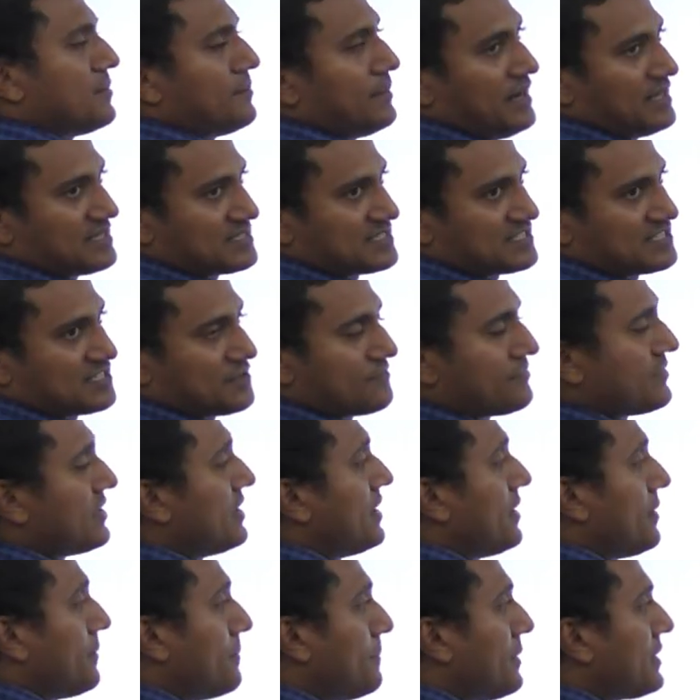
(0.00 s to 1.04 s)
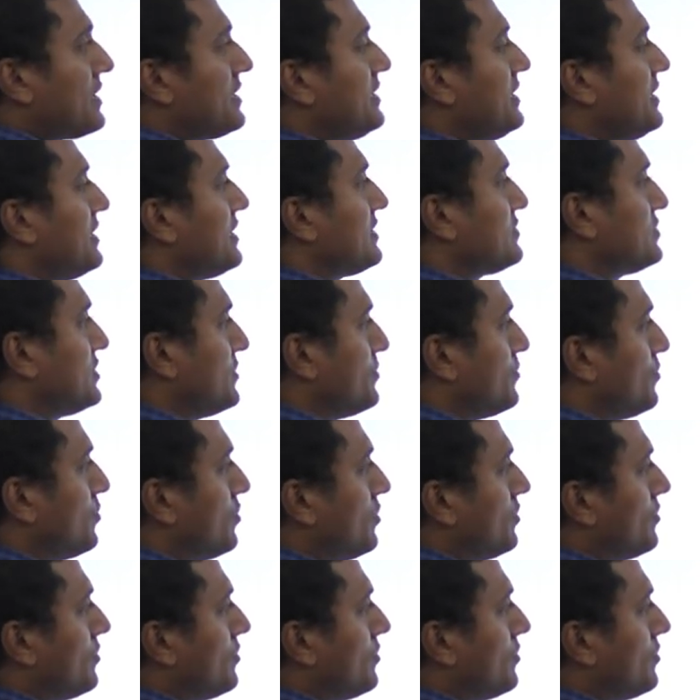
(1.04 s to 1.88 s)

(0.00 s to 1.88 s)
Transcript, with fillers: be less, but here, see,